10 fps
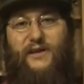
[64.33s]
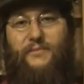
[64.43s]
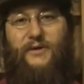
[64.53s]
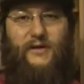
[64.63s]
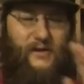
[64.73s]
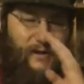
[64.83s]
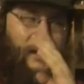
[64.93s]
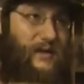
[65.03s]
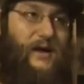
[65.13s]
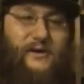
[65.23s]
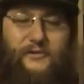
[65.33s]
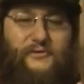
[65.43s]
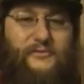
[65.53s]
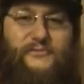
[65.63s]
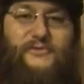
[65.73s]
team that
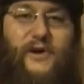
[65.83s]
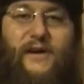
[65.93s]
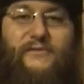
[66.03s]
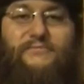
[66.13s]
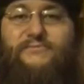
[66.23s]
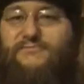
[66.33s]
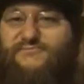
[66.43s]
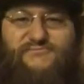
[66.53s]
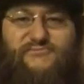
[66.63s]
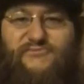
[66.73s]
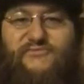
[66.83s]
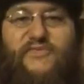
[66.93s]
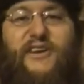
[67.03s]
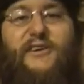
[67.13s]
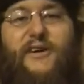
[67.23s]
are trying to
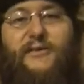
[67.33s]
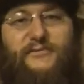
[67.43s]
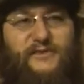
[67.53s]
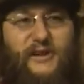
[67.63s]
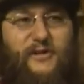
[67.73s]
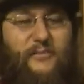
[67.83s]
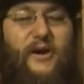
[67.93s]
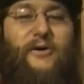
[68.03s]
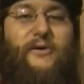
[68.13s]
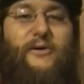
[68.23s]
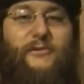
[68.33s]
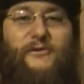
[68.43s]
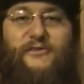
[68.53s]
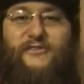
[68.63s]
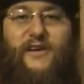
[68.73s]
figure out, you know, the
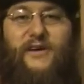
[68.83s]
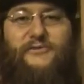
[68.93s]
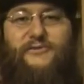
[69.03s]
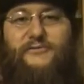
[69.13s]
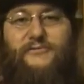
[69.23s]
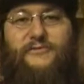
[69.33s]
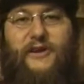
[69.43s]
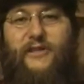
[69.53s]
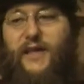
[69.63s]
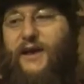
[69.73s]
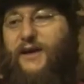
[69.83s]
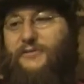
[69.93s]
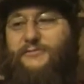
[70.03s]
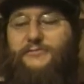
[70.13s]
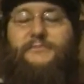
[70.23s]
paranormal stuff, figure that
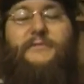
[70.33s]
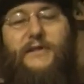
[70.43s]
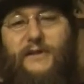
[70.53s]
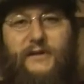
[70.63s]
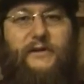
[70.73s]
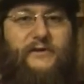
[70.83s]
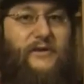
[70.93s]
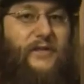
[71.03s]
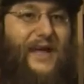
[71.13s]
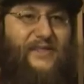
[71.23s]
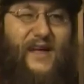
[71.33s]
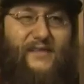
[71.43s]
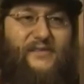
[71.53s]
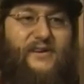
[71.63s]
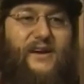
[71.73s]
out. So that
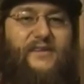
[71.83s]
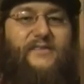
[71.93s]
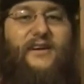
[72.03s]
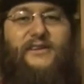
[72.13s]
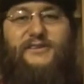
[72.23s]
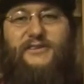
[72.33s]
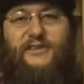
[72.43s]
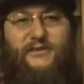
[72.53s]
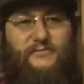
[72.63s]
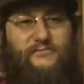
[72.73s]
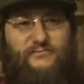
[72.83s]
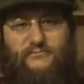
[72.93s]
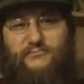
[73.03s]
that's a nice touch to